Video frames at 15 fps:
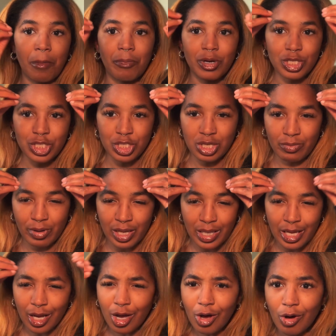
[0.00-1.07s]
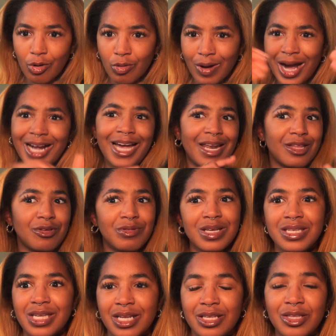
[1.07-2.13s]
pushes your brain like oh i gotta do
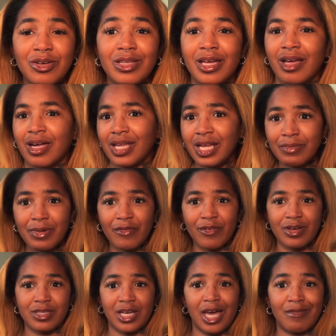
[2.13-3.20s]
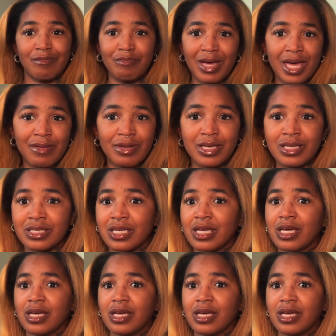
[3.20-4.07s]
this that and third like a lot of my friends are having babies